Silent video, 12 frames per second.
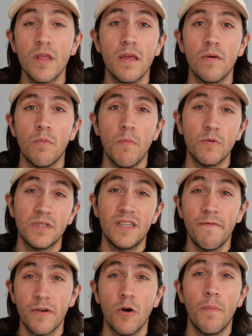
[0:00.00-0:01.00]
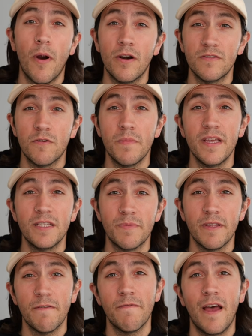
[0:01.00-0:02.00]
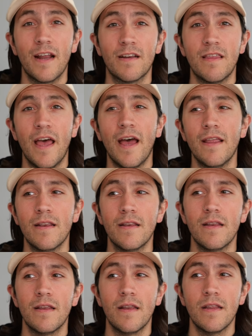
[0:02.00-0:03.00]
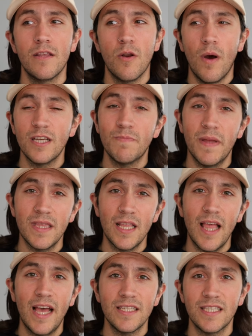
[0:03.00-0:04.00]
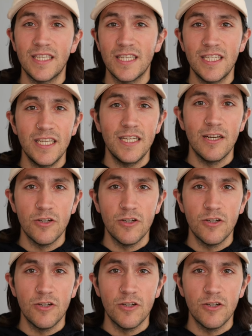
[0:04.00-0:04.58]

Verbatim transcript: One of the most difficult parts for me has been the fact that, you know, I spent the last 16